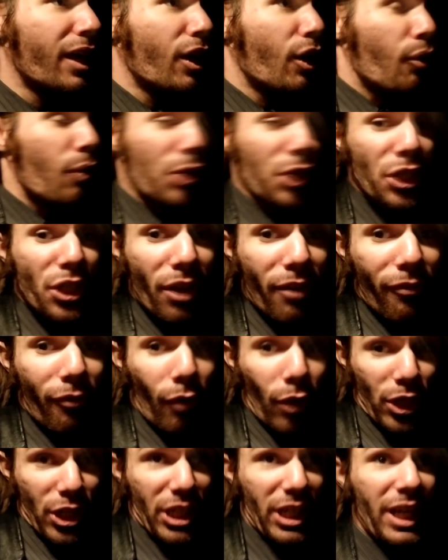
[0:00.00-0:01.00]
which is
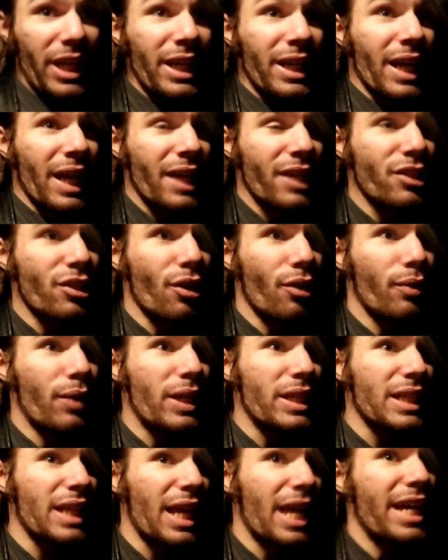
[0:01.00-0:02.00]
unfortunate. So
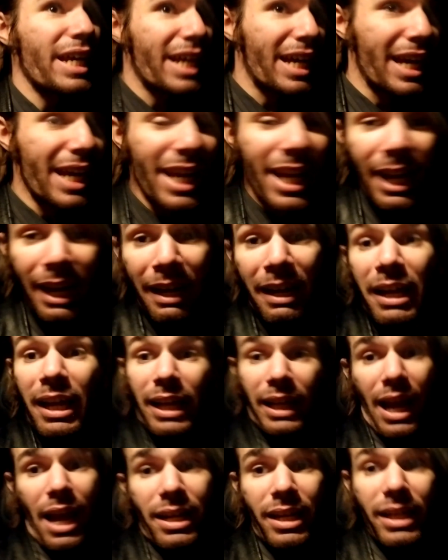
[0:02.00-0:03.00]
it's like
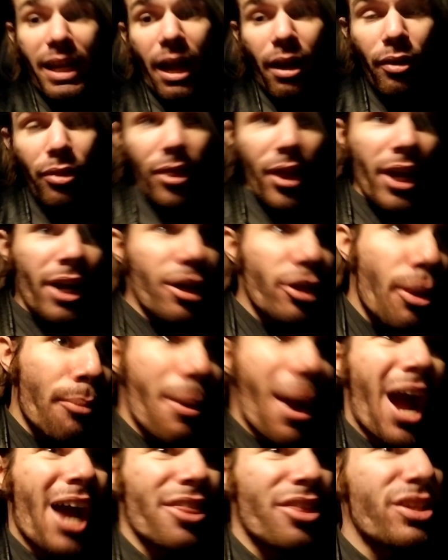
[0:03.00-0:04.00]
kind of down there. The
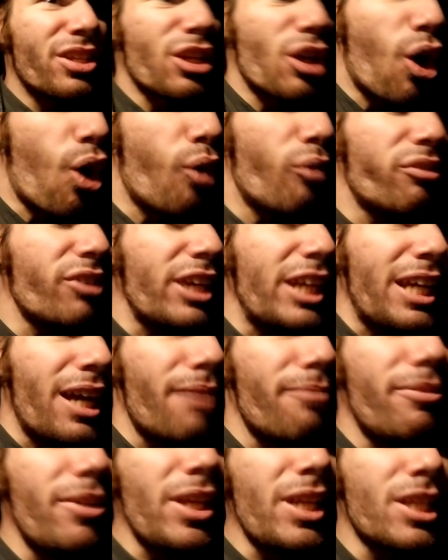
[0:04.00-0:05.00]
path isn't overly
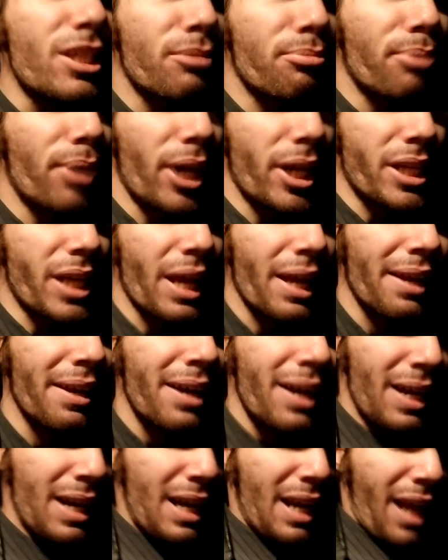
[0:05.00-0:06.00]
obvious, but
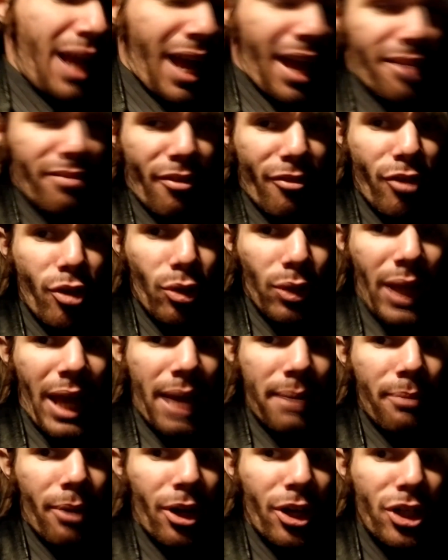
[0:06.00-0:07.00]
I have a few
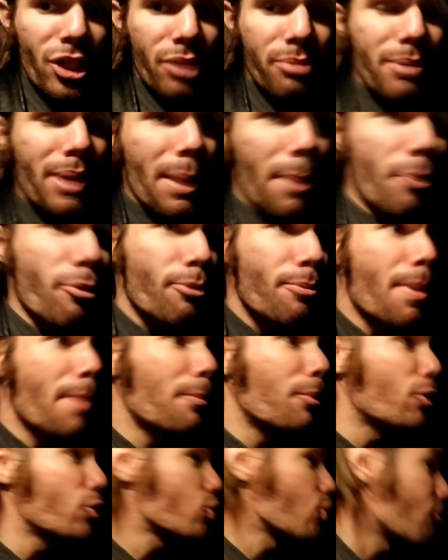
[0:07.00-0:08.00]
landmarks to be able to
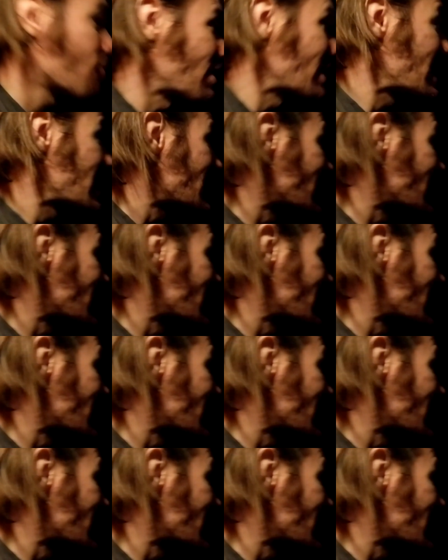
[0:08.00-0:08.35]
remember, so if I get